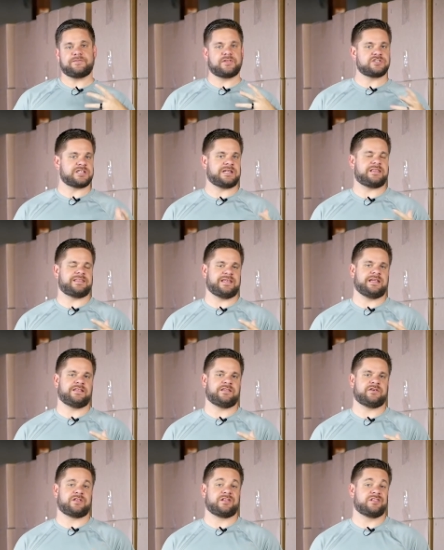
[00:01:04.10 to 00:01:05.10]
if there's anything
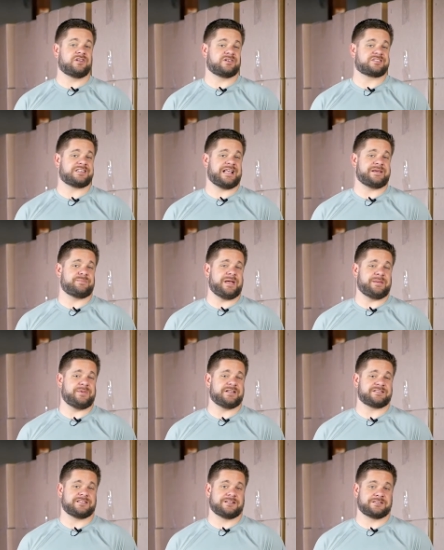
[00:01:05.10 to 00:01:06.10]
in there that looks like maybe
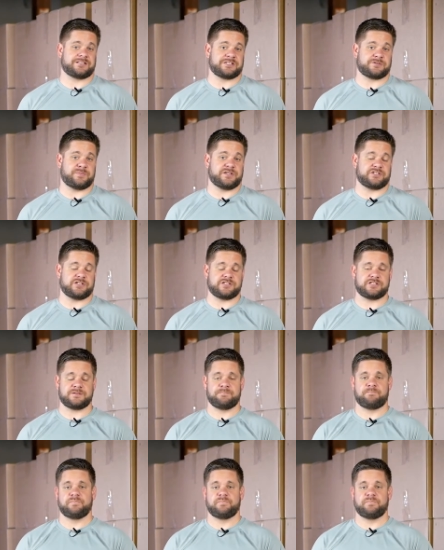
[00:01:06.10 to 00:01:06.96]
it's a little suspicious.